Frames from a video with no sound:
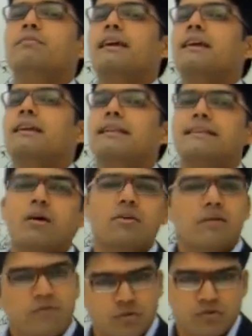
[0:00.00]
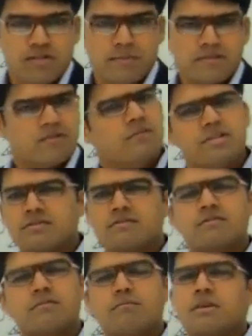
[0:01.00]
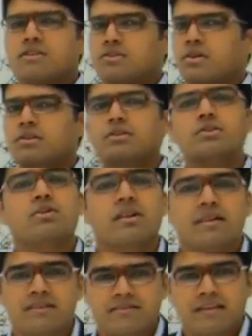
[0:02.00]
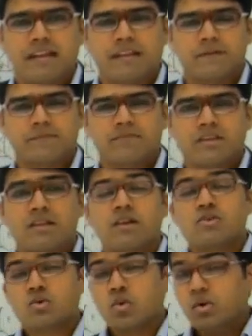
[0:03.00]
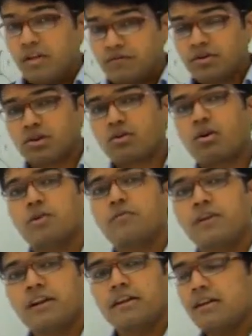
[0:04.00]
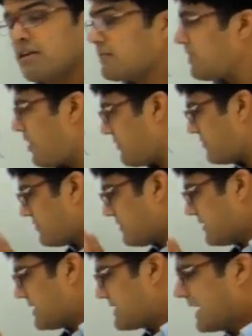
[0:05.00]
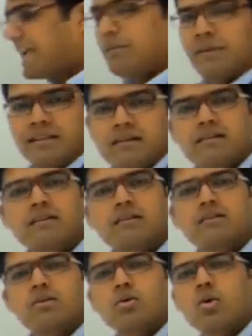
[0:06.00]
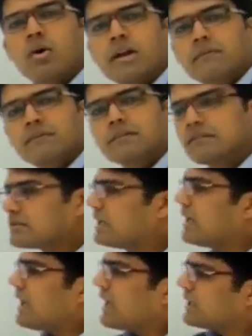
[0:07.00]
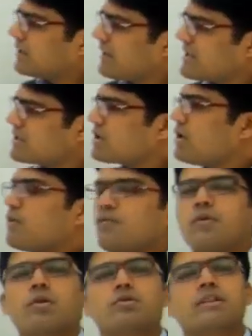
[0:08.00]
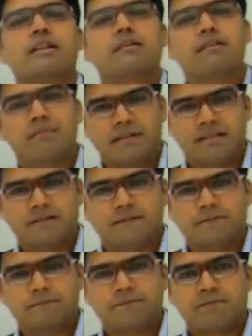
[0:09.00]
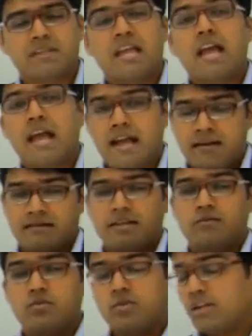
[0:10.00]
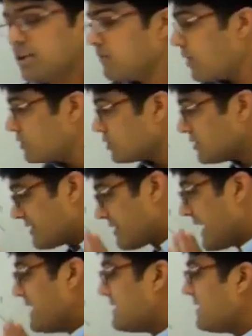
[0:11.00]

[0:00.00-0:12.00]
by cutting down a few steps, which is based on your understanding. So only if you are confident enough of the second method here, go ahead with this. Otherwise, follow the regular method. And if you really want to try